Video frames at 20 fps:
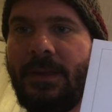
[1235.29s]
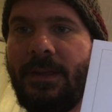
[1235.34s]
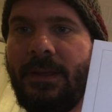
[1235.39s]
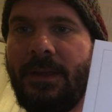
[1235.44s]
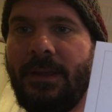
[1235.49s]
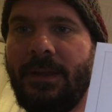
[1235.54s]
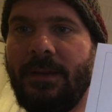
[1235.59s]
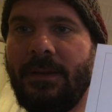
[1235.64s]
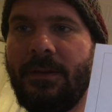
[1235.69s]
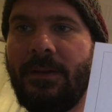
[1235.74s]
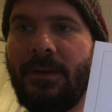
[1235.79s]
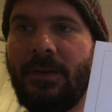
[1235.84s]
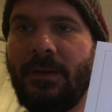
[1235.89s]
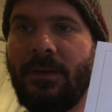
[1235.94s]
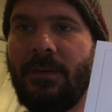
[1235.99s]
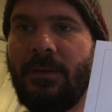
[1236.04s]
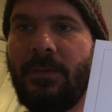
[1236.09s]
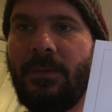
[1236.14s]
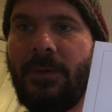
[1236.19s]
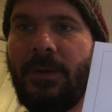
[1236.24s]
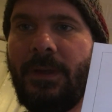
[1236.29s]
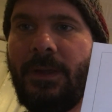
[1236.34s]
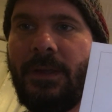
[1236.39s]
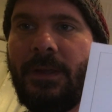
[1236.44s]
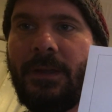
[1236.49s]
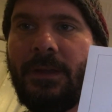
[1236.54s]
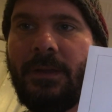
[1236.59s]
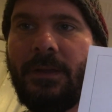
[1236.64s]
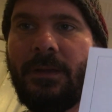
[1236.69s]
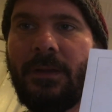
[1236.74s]
Here we
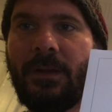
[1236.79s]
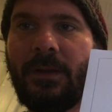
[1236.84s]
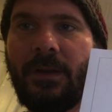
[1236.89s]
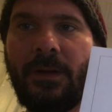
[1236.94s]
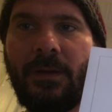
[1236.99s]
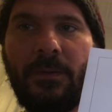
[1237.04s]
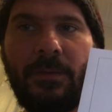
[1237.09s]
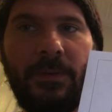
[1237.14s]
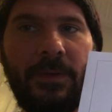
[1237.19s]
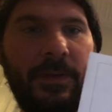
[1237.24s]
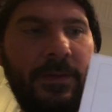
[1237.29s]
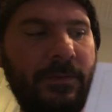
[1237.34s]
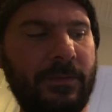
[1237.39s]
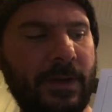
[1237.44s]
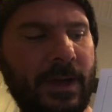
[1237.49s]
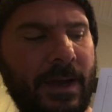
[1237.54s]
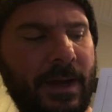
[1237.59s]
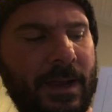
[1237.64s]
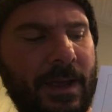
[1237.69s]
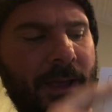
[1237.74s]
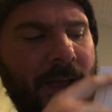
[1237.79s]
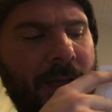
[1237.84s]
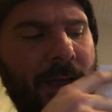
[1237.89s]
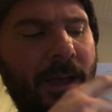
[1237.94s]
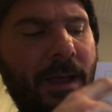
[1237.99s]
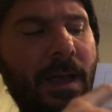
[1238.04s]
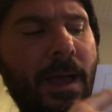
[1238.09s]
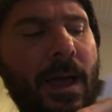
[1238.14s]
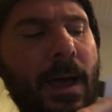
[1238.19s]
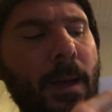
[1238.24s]
go. We've got
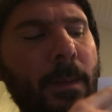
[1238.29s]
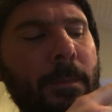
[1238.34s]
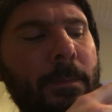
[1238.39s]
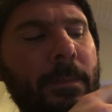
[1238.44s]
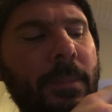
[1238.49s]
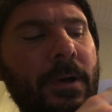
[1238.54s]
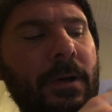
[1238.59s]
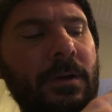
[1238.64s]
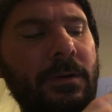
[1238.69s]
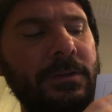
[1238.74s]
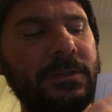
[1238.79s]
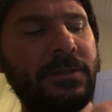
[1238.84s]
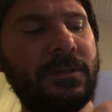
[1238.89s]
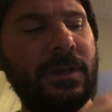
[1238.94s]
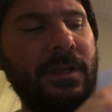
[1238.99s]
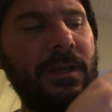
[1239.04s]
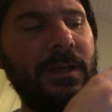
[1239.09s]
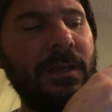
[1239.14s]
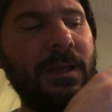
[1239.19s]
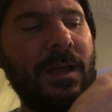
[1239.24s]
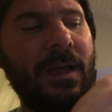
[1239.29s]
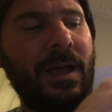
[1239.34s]
apple tree,